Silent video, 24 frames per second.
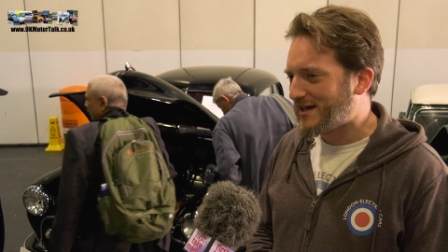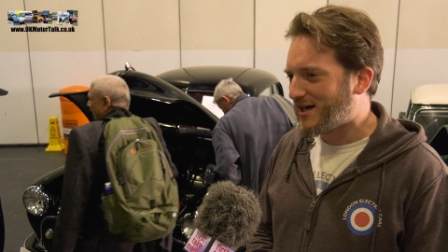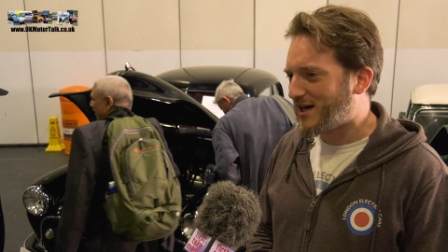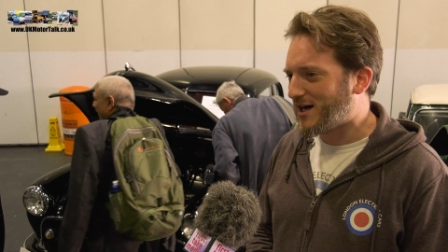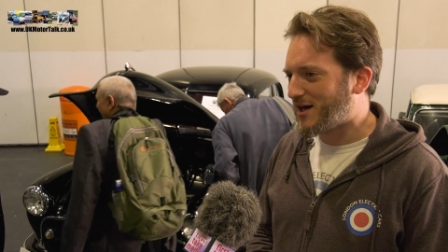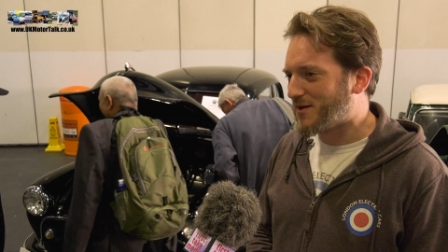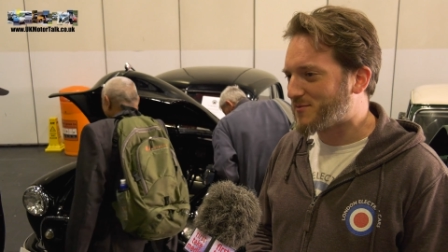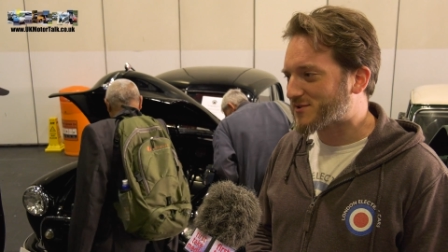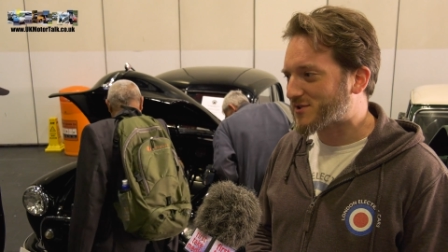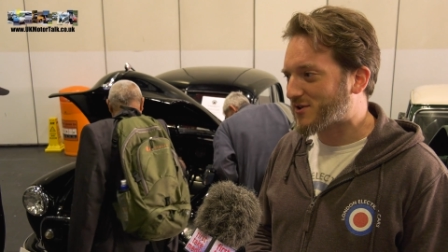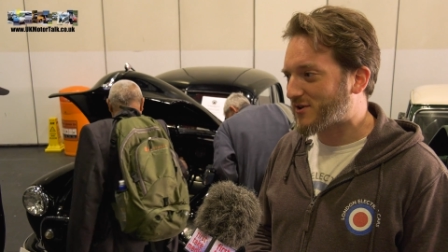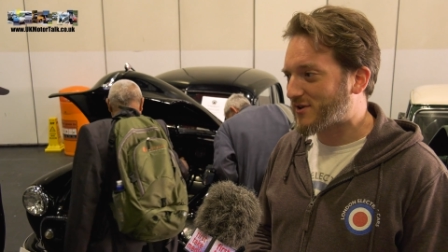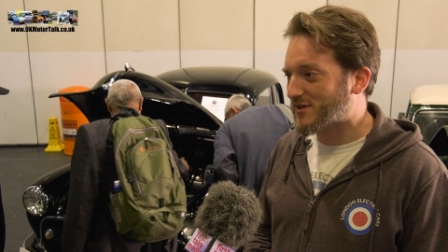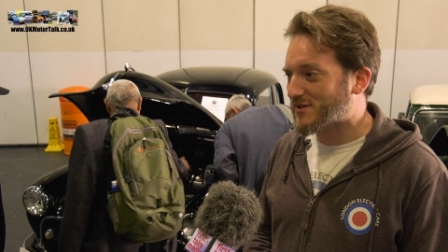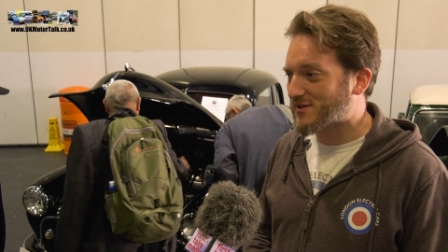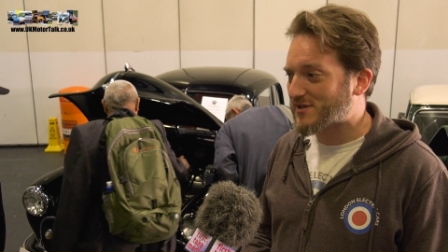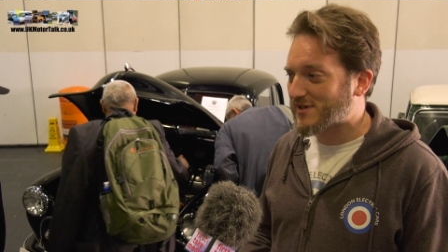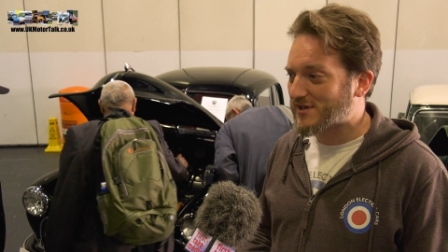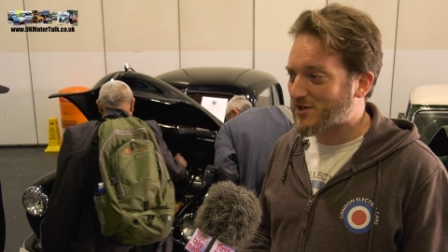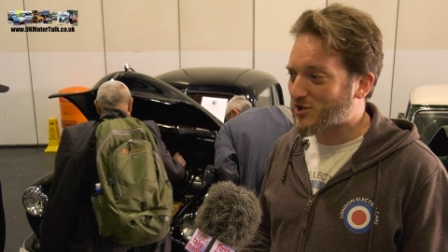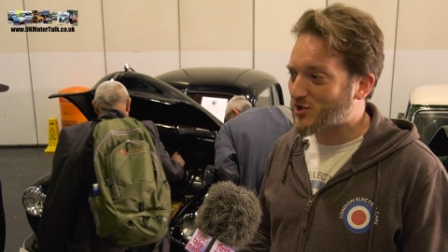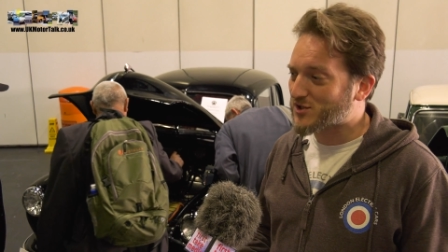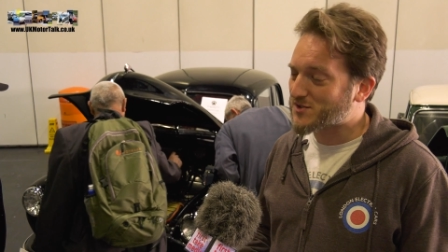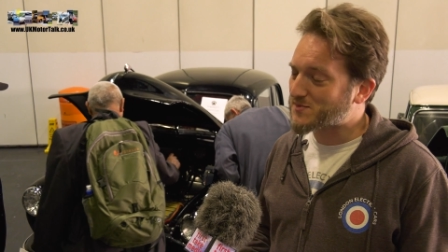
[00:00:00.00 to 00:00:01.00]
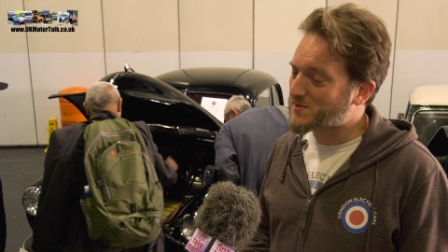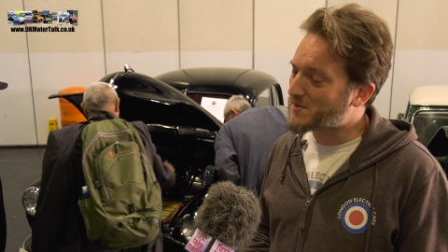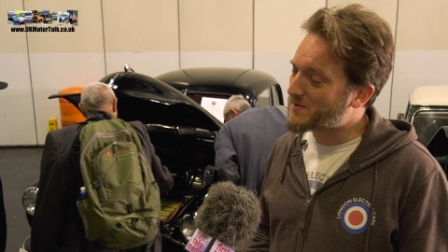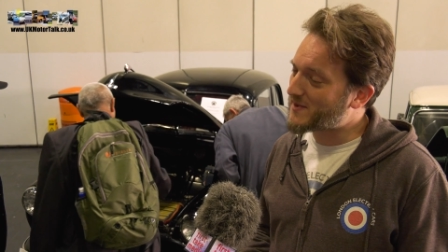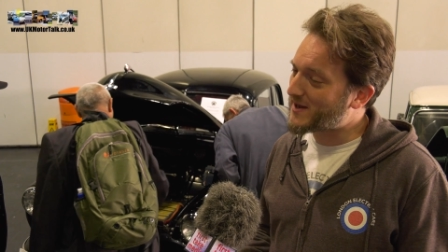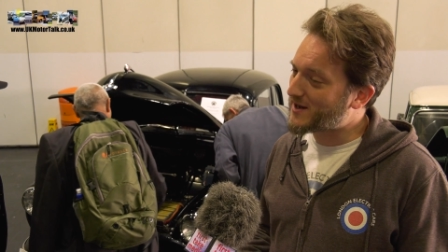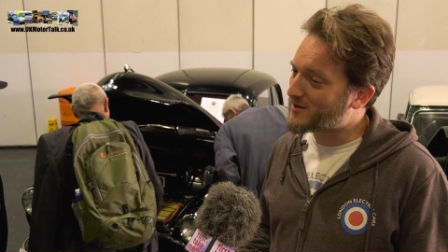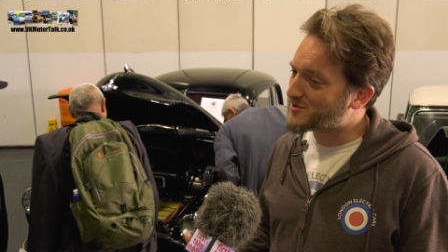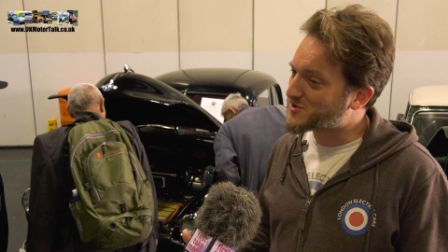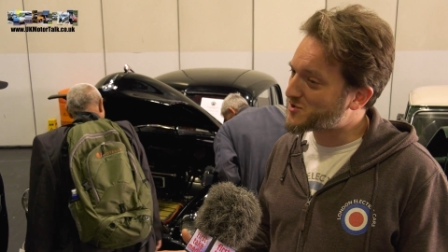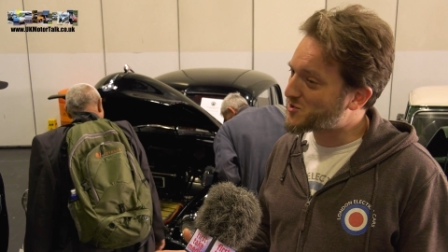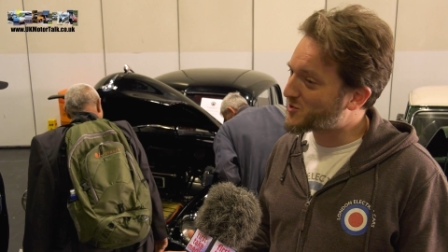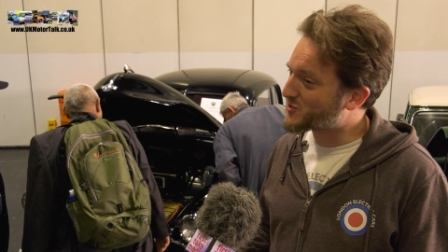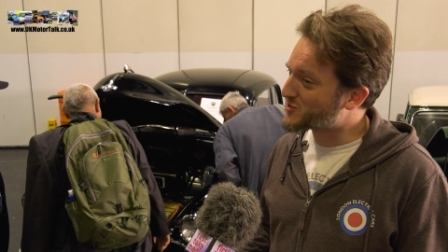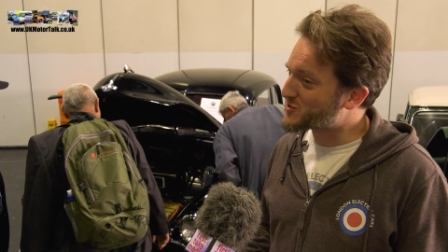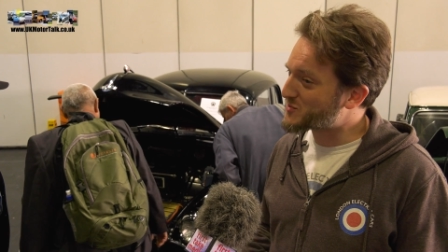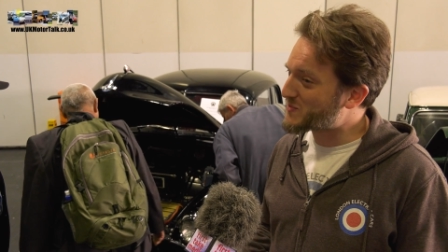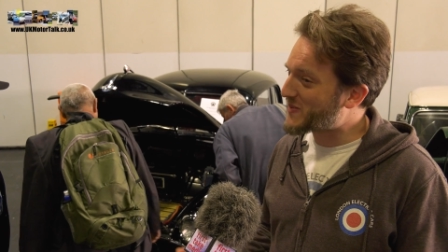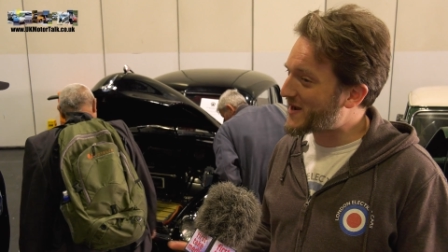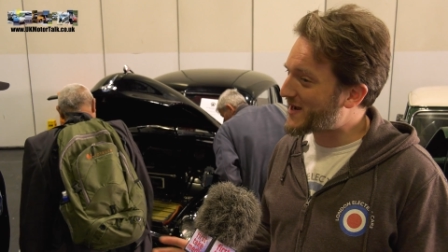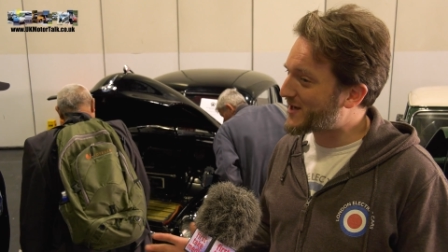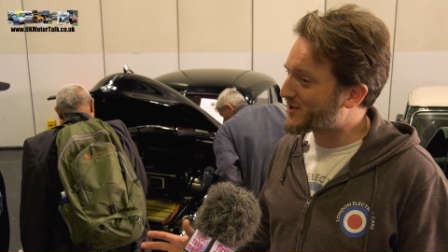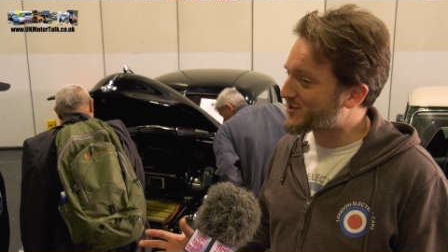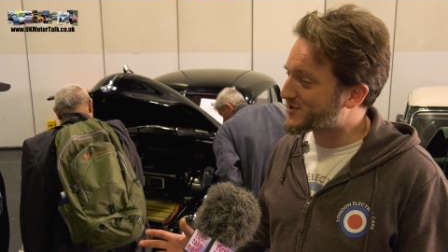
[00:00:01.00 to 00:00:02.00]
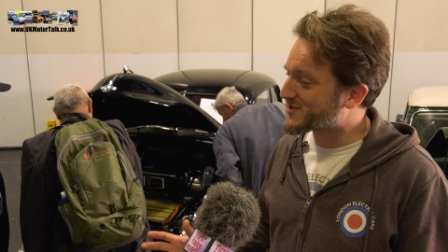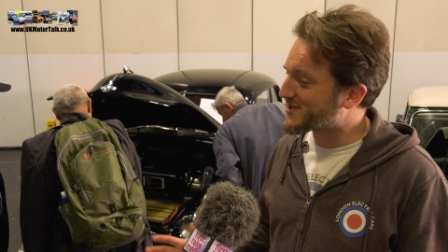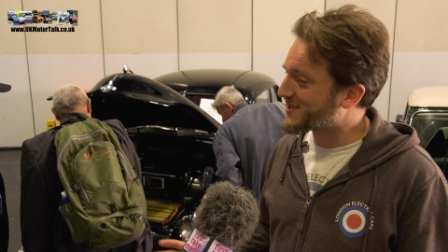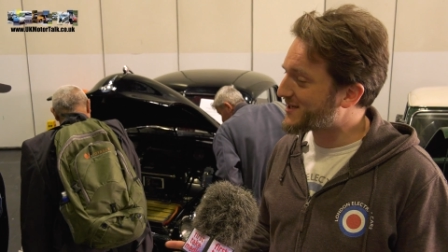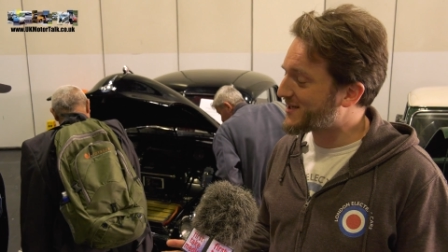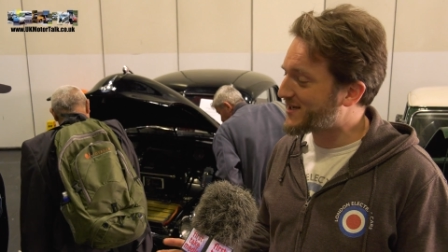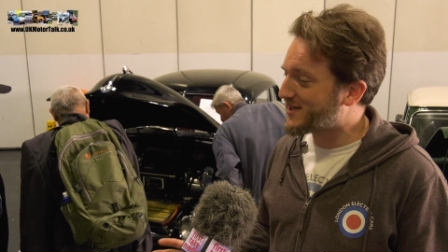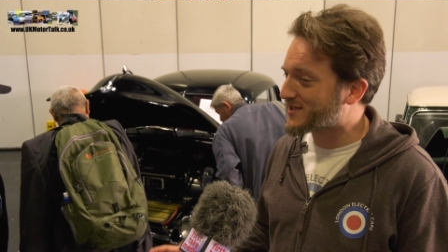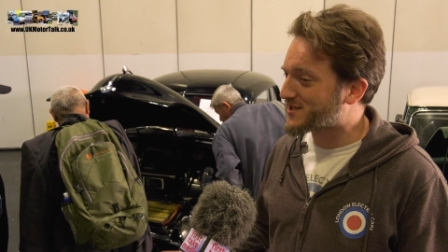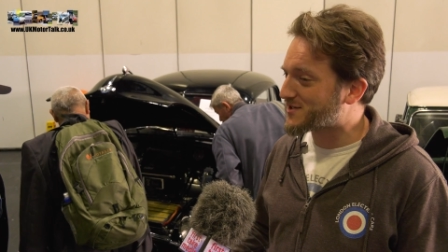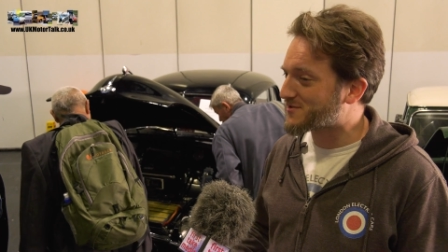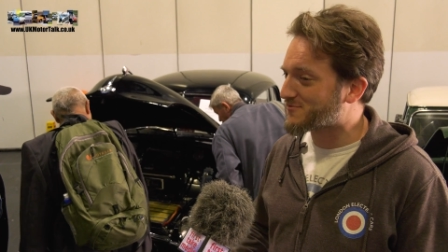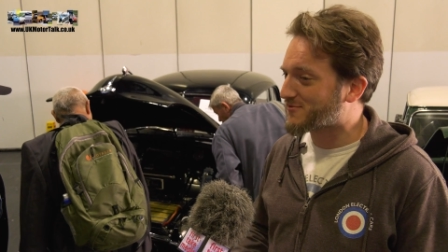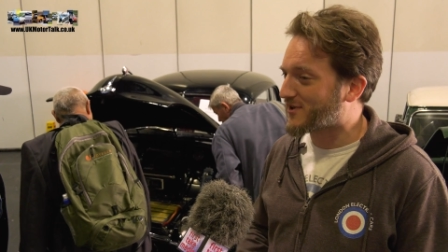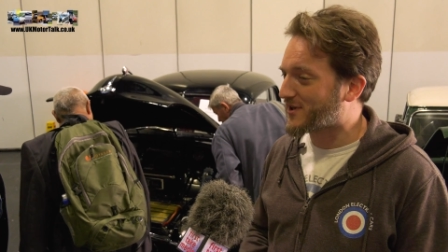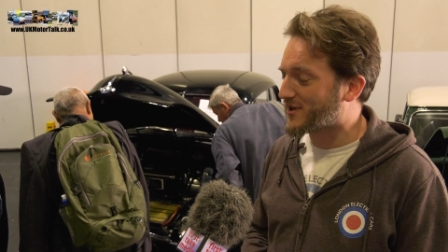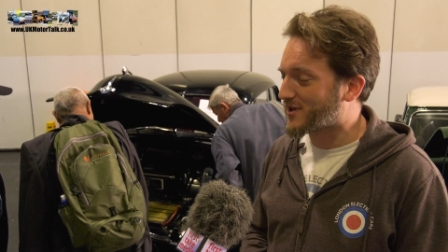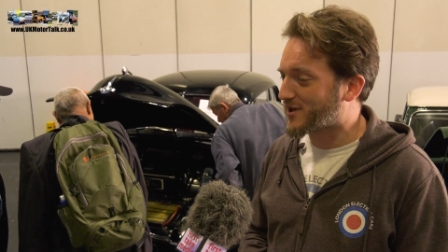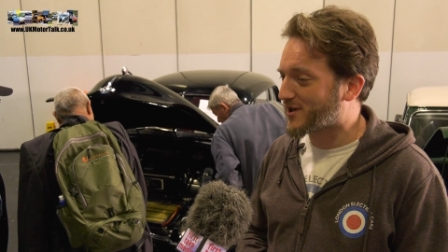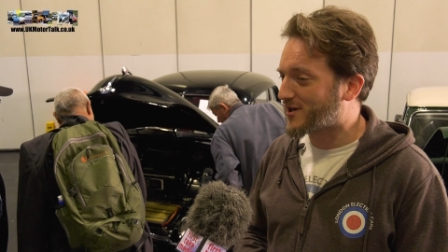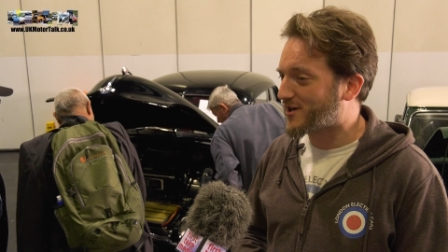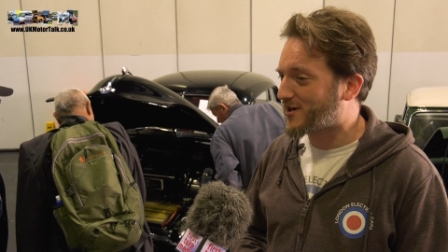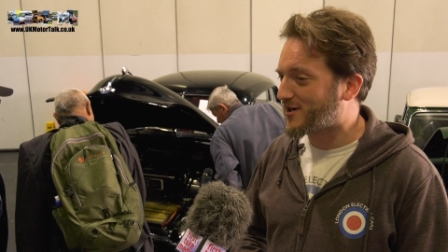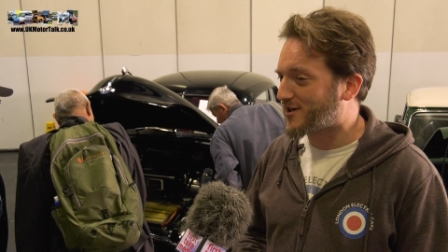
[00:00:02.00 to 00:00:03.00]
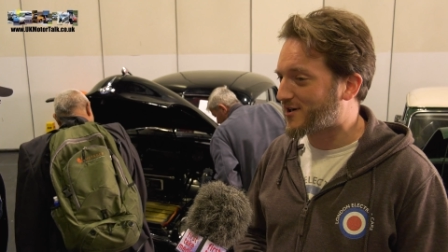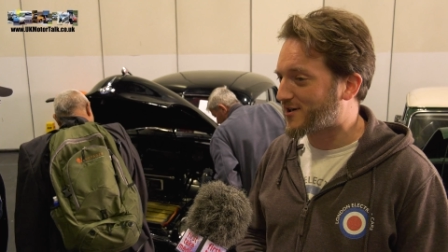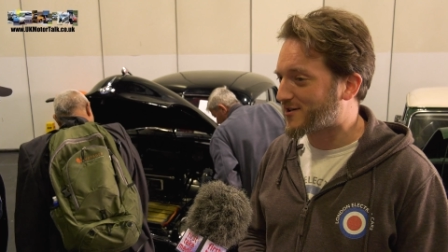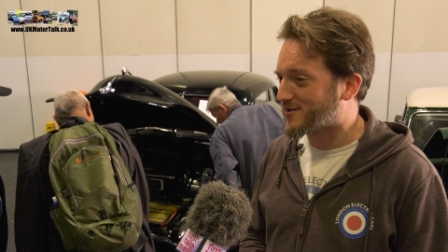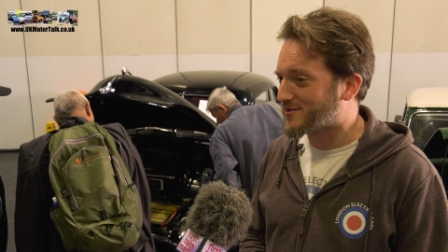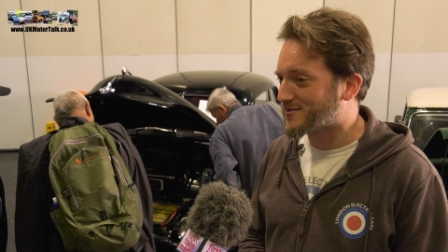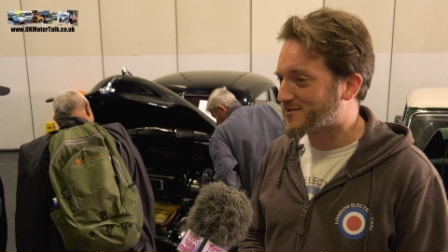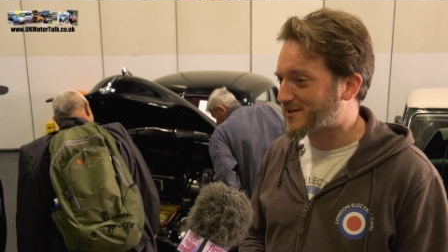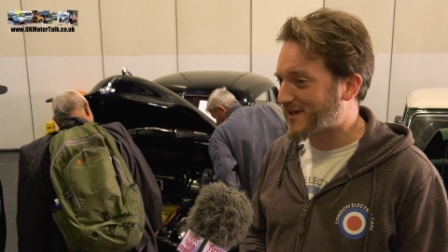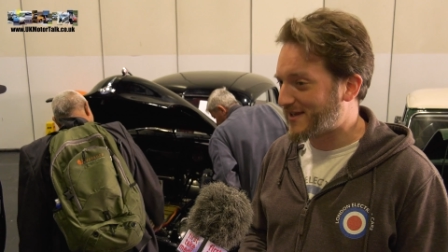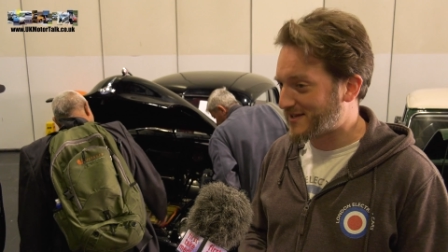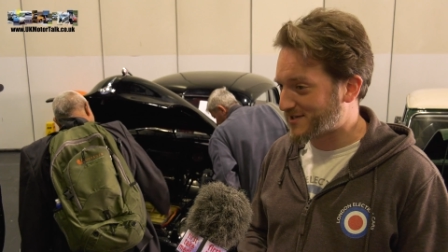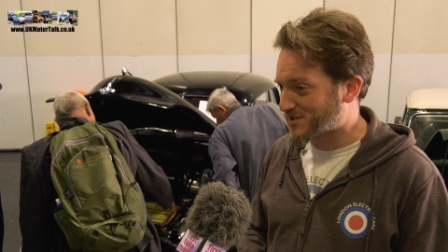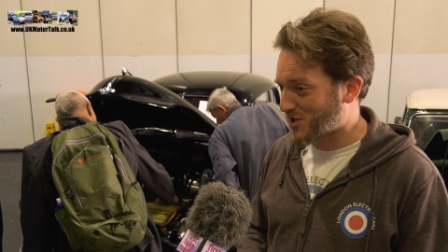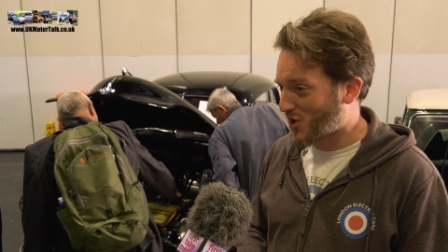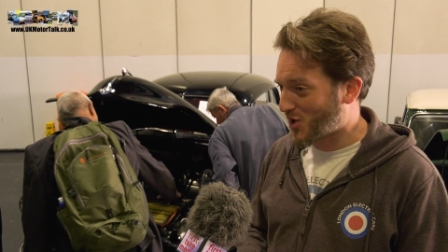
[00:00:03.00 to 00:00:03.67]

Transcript: Um, so it, it costs me about 200 pounds a year to run the car in